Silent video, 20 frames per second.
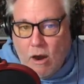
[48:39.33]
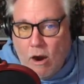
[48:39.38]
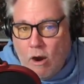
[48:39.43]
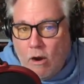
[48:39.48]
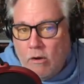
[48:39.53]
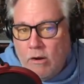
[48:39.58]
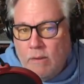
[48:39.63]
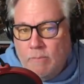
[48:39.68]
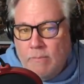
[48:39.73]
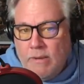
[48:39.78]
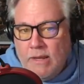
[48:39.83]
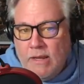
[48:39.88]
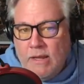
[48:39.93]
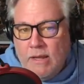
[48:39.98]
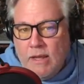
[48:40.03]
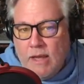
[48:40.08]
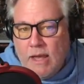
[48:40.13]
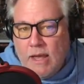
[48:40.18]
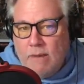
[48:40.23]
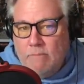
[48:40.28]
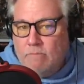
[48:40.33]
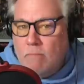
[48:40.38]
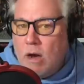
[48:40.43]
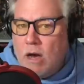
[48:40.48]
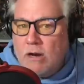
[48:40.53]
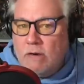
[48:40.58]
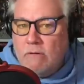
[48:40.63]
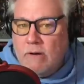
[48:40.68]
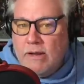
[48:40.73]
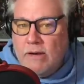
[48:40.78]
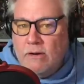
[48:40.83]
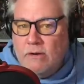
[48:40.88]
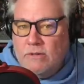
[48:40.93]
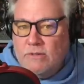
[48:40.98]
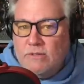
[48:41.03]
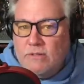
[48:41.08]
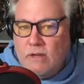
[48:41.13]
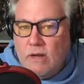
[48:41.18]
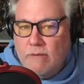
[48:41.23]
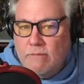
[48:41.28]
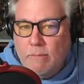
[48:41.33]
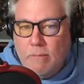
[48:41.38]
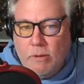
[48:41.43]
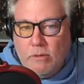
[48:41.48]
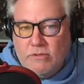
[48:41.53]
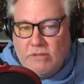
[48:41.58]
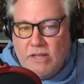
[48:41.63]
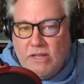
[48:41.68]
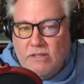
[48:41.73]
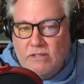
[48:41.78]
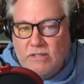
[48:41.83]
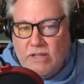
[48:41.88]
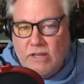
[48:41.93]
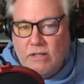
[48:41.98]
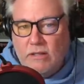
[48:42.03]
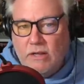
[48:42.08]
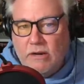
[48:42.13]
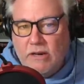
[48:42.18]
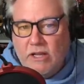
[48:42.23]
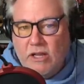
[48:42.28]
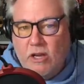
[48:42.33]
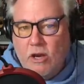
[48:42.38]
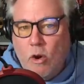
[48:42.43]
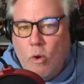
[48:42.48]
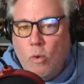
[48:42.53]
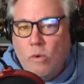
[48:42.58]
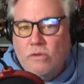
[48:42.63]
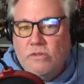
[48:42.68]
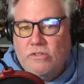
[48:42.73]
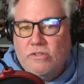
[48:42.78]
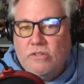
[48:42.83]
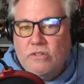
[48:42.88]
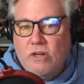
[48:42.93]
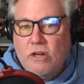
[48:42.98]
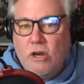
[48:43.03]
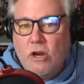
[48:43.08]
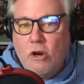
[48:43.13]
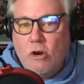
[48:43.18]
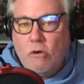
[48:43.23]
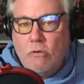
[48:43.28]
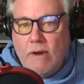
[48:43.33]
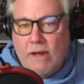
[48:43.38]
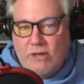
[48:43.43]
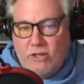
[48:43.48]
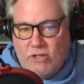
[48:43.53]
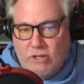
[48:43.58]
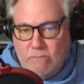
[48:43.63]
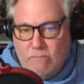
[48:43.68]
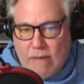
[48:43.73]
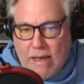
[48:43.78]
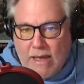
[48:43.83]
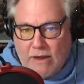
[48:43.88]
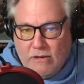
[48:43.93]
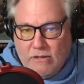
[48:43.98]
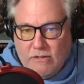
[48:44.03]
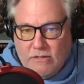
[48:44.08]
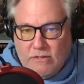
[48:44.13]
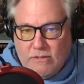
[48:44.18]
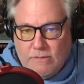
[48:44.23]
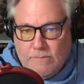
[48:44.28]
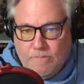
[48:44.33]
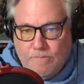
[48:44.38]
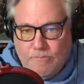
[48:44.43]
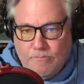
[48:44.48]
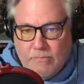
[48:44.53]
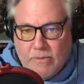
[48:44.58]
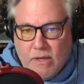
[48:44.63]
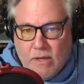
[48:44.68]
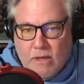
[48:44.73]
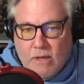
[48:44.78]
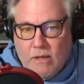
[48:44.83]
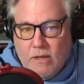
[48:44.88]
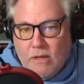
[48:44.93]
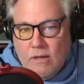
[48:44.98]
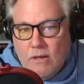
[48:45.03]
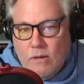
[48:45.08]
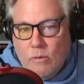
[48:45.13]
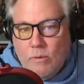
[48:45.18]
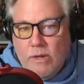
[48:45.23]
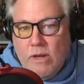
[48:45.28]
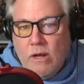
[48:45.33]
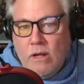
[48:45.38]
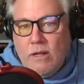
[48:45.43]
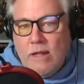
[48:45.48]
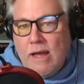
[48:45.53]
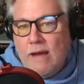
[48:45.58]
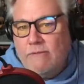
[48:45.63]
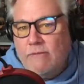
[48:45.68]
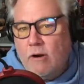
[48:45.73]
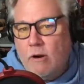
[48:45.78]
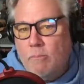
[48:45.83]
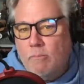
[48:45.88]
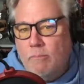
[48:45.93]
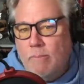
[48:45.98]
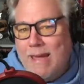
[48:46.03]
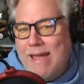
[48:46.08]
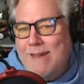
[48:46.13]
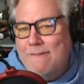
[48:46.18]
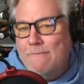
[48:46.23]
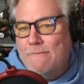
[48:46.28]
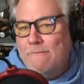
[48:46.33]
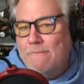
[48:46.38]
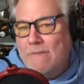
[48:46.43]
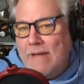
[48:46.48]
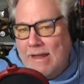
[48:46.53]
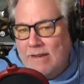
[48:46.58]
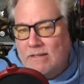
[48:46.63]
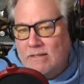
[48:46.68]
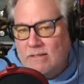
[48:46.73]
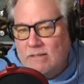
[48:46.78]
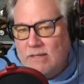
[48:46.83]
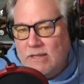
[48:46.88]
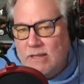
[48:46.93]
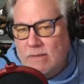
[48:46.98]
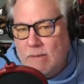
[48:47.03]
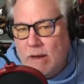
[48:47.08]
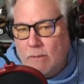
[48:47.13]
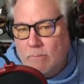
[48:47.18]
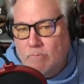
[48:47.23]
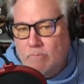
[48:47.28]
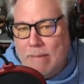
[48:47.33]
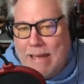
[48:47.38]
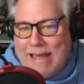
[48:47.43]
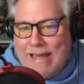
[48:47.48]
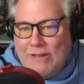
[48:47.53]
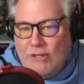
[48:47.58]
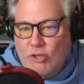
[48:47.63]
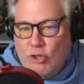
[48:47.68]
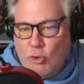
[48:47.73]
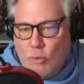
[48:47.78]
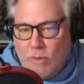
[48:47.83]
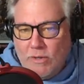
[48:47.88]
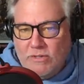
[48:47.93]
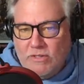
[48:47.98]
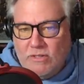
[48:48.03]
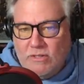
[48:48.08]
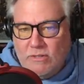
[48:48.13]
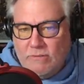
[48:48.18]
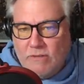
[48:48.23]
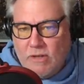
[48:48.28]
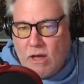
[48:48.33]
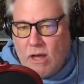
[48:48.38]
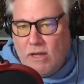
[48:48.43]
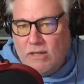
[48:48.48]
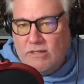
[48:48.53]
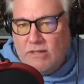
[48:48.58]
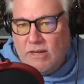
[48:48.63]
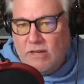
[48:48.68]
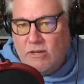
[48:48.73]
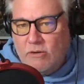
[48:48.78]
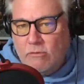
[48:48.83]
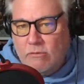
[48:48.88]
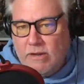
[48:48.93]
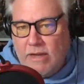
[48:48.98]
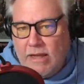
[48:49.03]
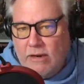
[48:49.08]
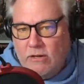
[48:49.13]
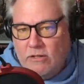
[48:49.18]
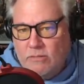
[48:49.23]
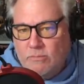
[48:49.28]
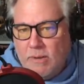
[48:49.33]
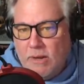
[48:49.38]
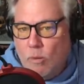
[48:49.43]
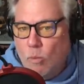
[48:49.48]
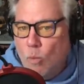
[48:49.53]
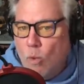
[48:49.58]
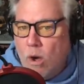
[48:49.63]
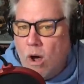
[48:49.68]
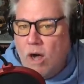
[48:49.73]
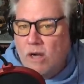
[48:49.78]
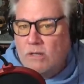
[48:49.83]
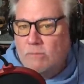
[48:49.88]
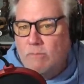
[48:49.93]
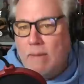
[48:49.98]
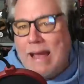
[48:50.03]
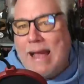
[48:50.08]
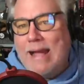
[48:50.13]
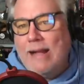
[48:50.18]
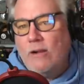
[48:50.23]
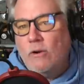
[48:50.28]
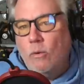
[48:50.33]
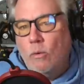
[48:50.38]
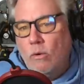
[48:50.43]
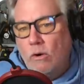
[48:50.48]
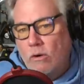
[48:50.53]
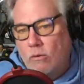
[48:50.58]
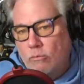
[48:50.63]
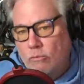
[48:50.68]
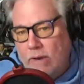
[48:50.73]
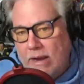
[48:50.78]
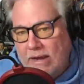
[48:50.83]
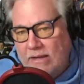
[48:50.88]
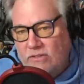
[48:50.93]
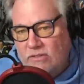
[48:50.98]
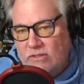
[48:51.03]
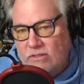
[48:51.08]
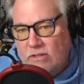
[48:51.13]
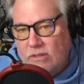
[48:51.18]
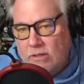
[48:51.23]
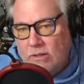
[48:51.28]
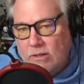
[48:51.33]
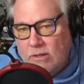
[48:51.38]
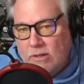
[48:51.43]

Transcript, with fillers: R&B and moderators of the Post-Geek Singularity, course correction matters. We all have our pet fantasy about bad choices of content creators being walked back or erased